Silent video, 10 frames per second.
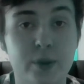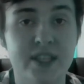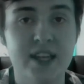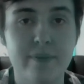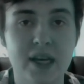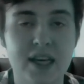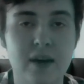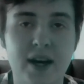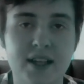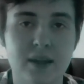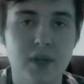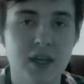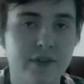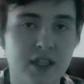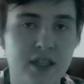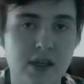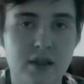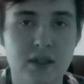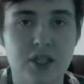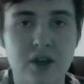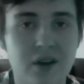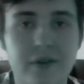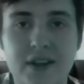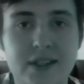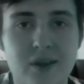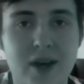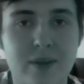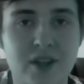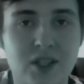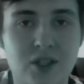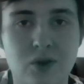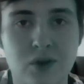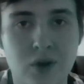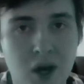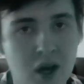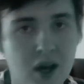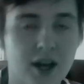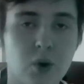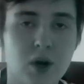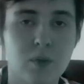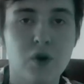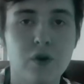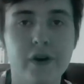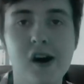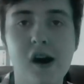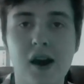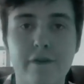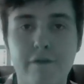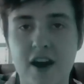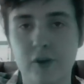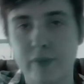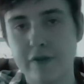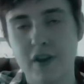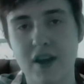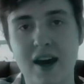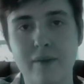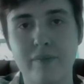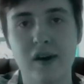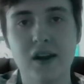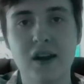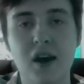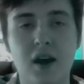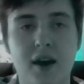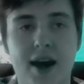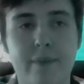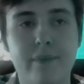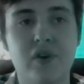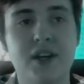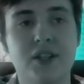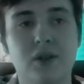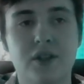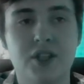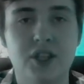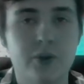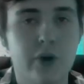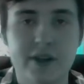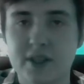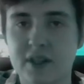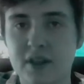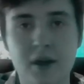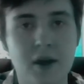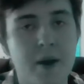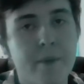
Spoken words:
she was nitpicky about something, if she could have easily made me just do a quick maneuver and failed me for that. But I'm pretty sure that she just wanted to